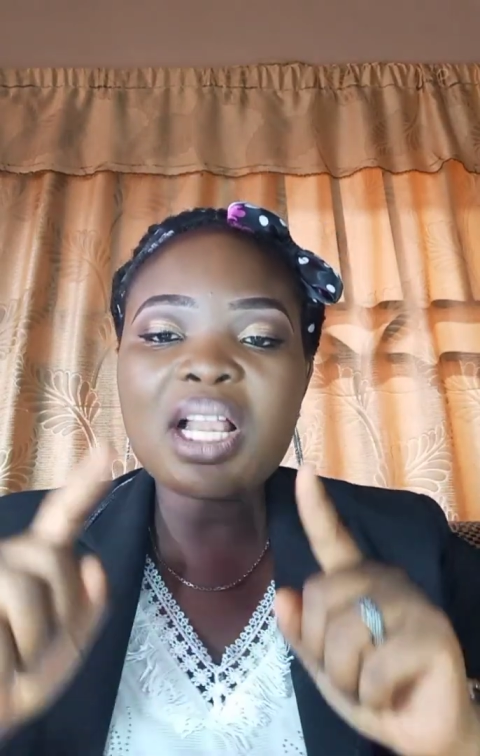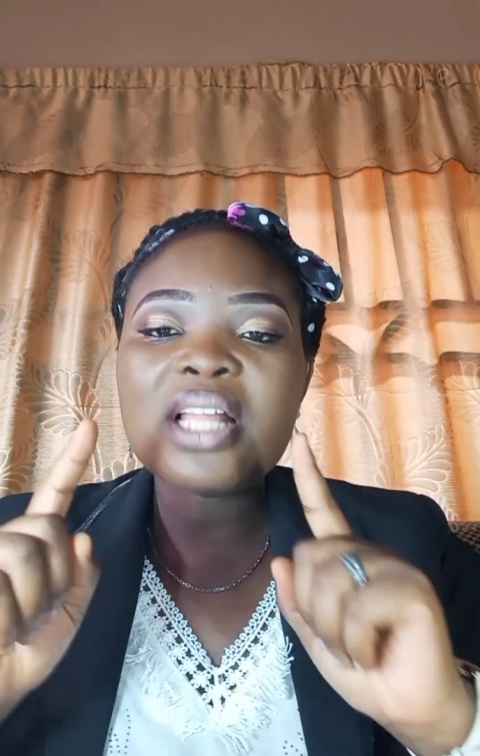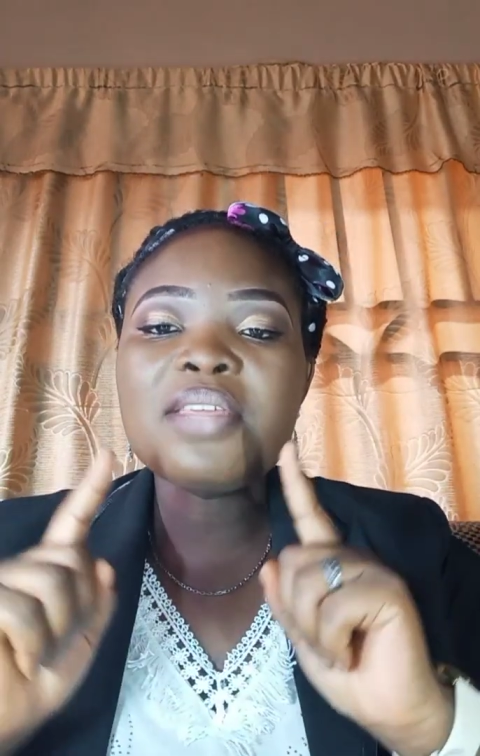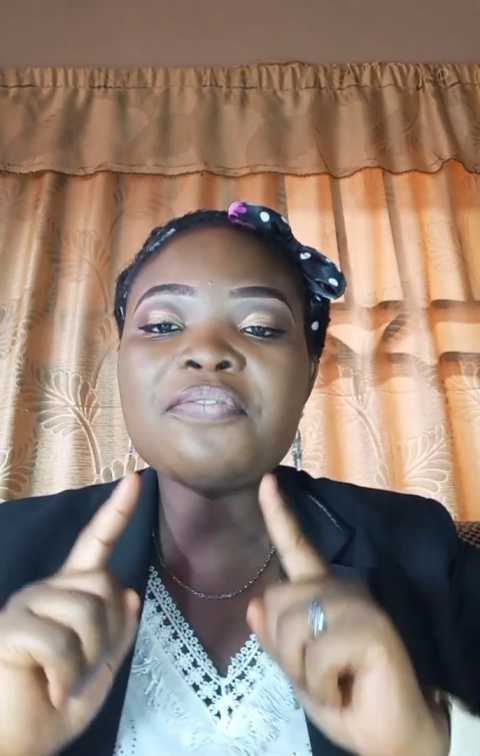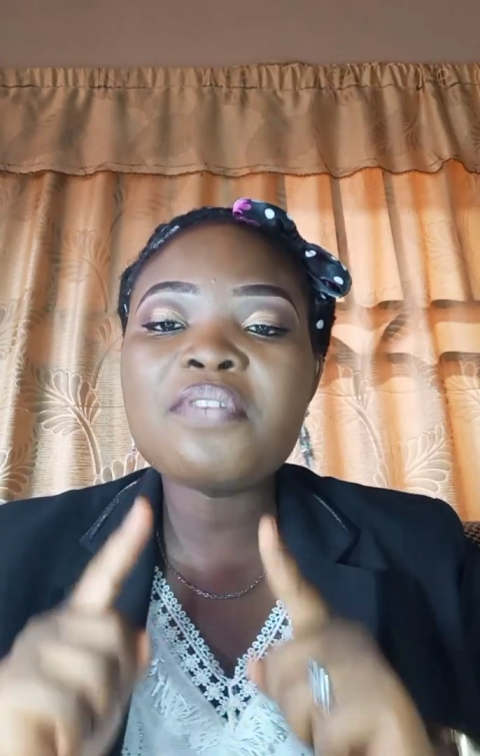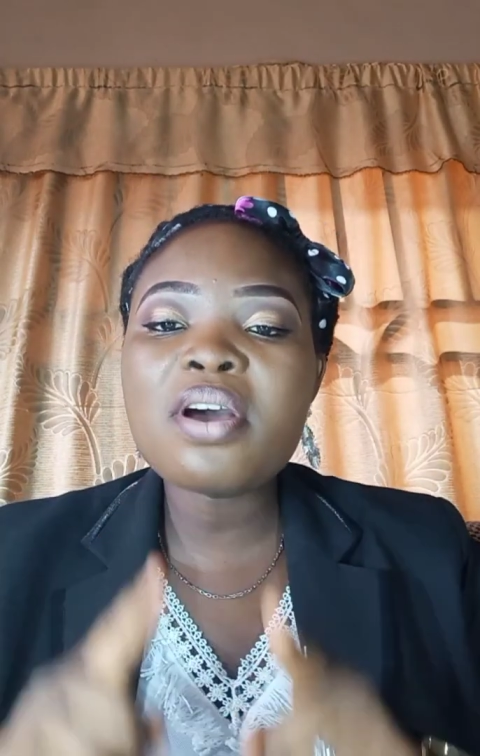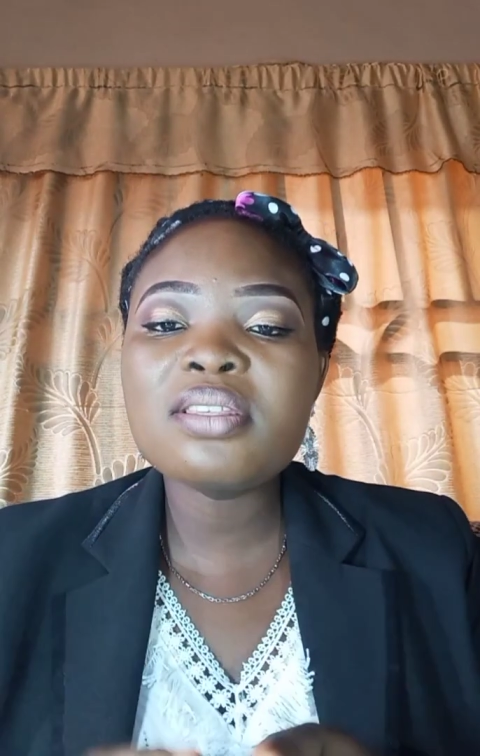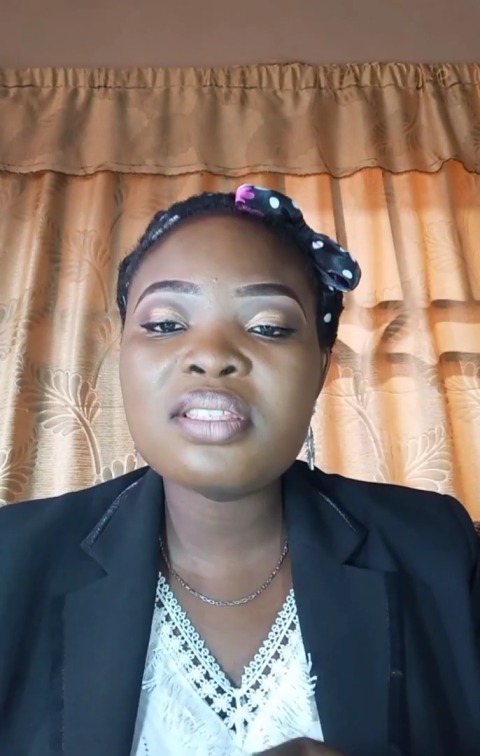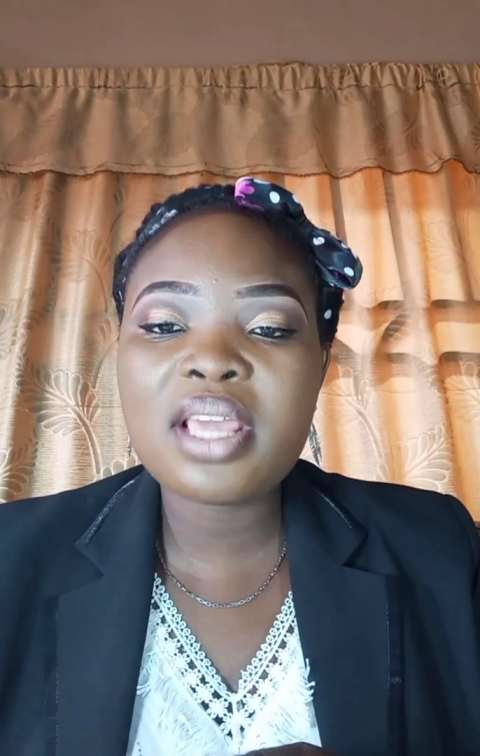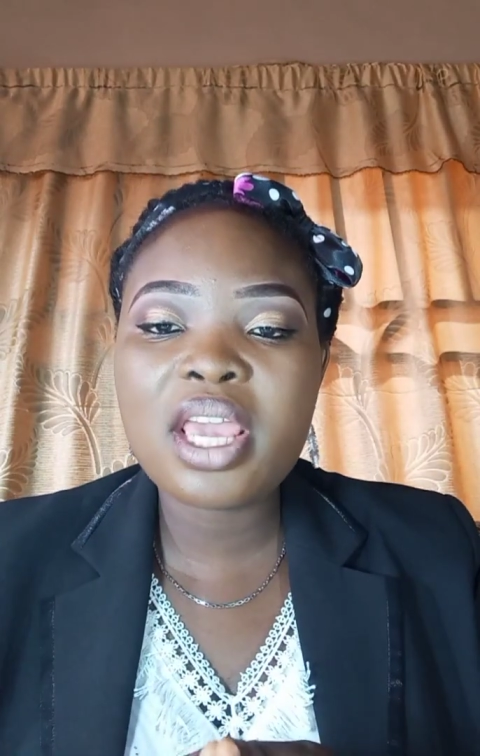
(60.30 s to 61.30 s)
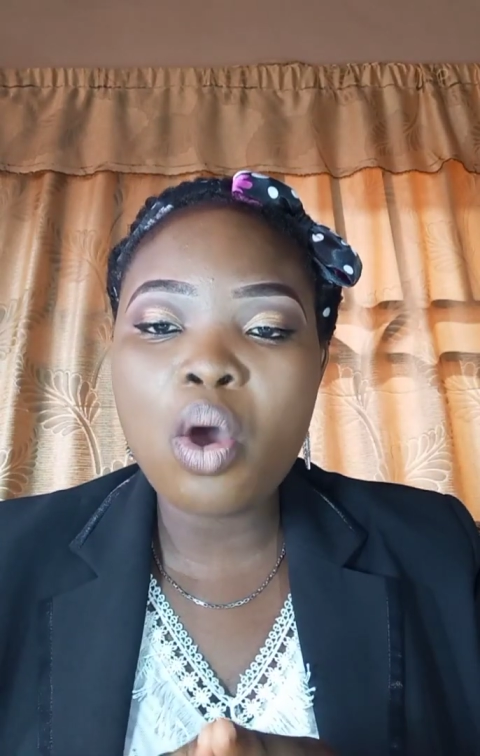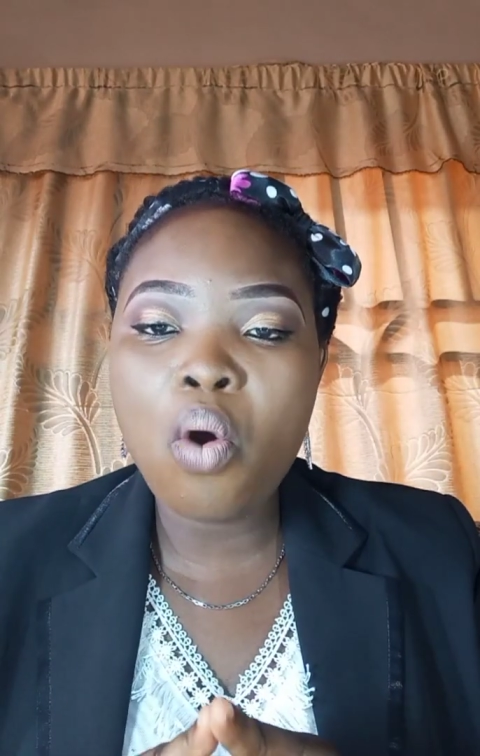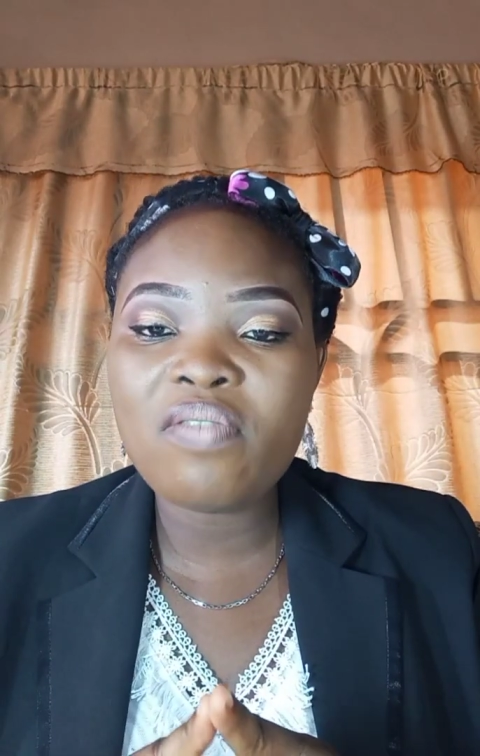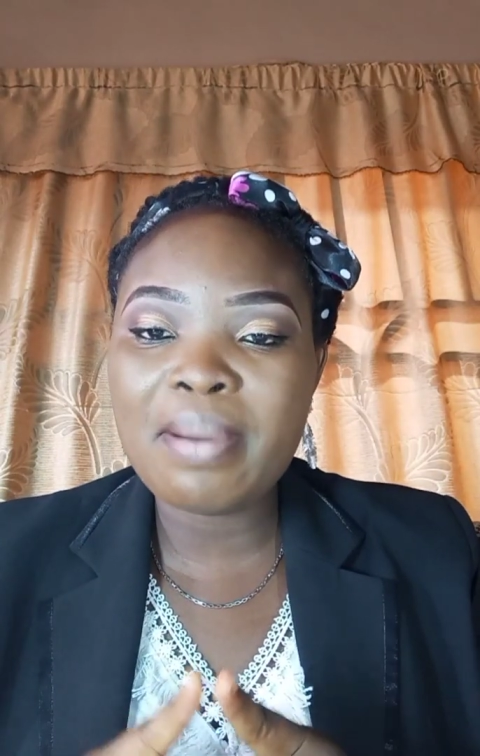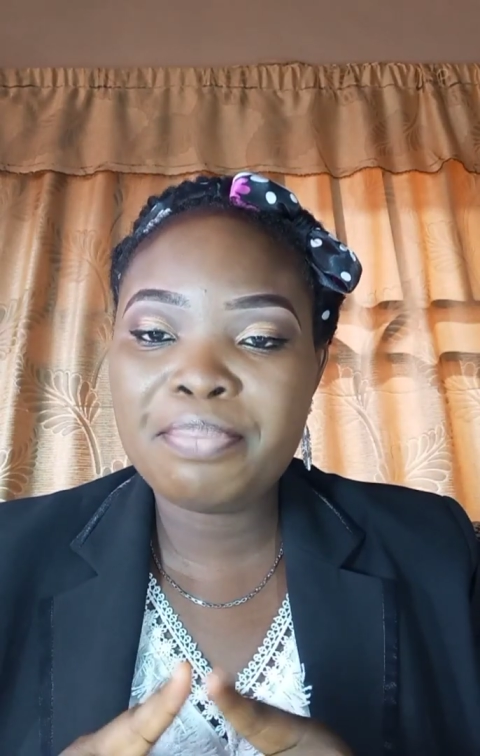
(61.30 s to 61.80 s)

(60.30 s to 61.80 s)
the first day of her